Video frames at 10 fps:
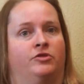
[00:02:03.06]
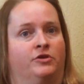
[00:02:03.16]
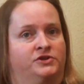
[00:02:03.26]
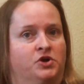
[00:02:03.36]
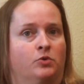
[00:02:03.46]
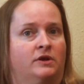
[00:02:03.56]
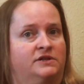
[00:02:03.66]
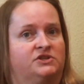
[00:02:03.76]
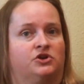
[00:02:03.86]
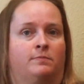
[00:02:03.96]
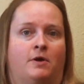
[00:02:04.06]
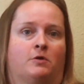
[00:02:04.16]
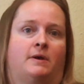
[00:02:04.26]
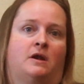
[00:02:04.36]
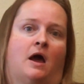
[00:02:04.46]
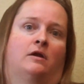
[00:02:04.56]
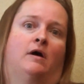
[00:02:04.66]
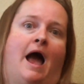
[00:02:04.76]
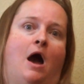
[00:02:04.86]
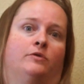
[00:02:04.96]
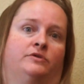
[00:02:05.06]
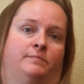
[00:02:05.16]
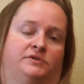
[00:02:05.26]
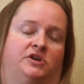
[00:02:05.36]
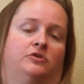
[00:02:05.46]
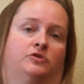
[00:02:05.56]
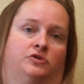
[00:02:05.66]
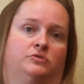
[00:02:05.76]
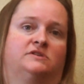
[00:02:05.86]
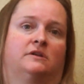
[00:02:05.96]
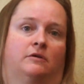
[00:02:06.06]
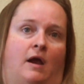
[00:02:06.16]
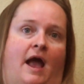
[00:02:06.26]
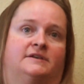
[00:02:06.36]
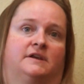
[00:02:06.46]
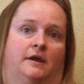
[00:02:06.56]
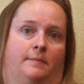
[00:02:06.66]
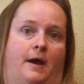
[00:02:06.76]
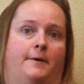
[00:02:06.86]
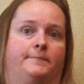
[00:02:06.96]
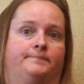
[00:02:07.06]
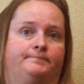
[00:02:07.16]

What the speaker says: the zoning district may or may not allow the particular use that they're asking about.